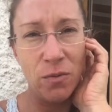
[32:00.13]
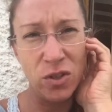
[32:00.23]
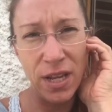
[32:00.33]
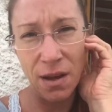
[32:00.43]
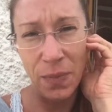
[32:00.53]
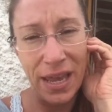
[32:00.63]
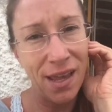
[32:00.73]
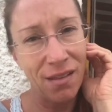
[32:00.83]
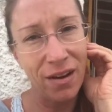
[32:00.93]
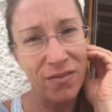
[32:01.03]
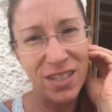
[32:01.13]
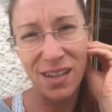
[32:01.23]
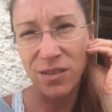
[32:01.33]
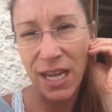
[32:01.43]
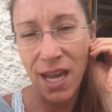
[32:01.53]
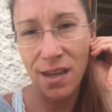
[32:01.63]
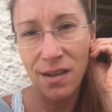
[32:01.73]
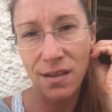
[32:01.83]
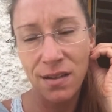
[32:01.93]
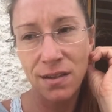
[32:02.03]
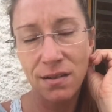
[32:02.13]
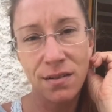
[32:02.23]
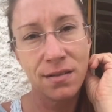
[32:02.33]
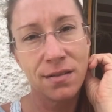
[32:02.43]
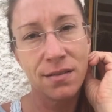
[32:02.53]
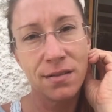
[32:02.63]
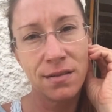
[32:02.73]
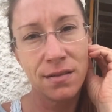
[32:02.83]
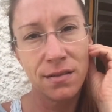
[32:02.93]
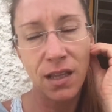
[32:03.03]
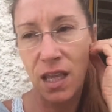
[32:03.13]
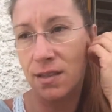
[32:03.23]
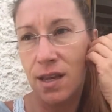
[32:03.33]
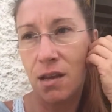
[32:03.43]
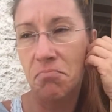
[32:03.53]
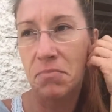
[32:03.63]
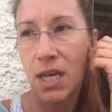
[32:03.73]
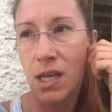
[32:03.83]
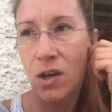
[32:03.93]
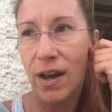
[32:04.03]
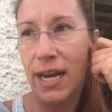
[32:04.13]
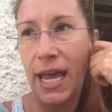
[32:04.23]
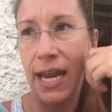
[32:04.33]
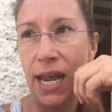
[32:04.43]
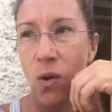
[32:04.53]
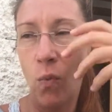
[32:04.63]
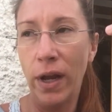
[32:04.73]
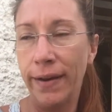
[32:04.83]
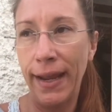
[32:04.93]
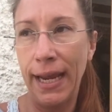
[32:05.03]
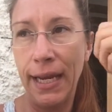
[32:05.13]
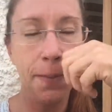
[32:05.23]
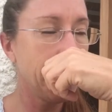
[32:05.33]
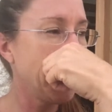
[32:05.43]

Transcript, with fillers: Would you take a painkiller every single day? Like let's say you had a headache one day,